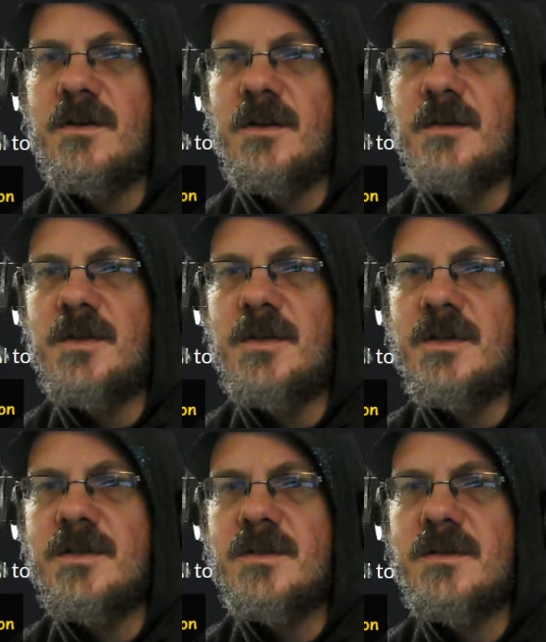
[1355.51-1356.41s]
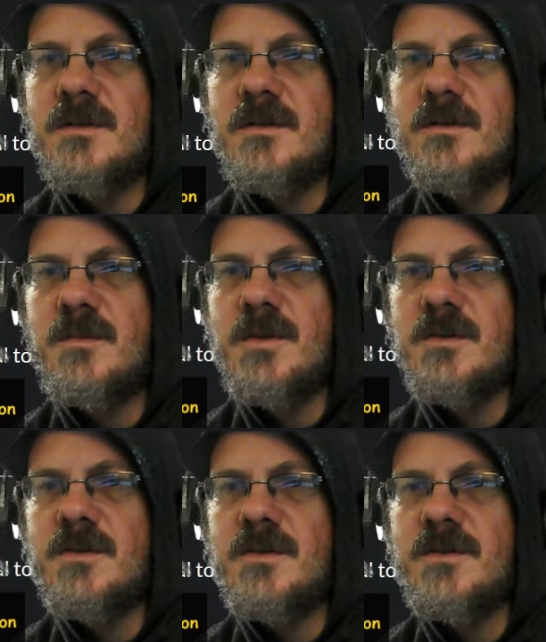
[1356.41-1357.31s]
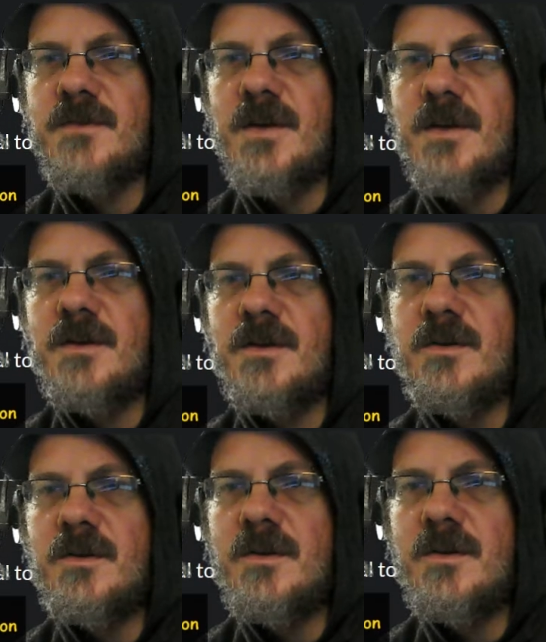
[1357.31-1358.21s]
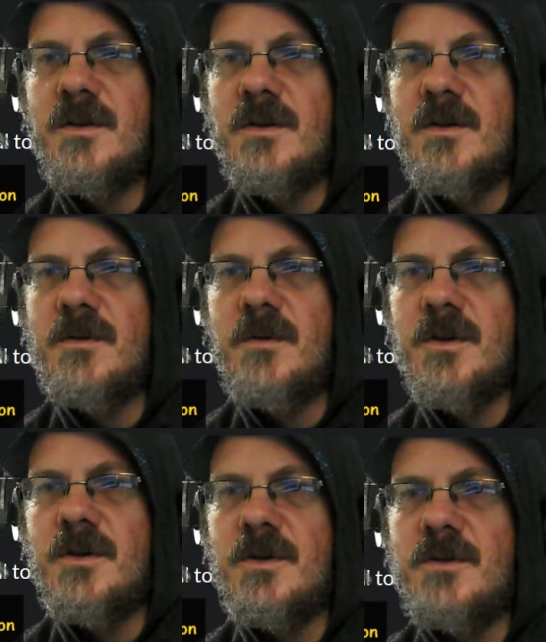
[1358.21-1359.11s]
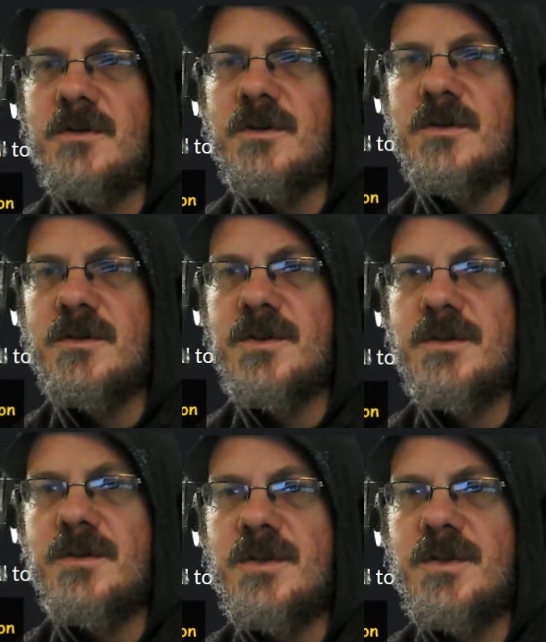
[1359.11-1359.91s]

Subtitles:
db.posts.find, where user is equal to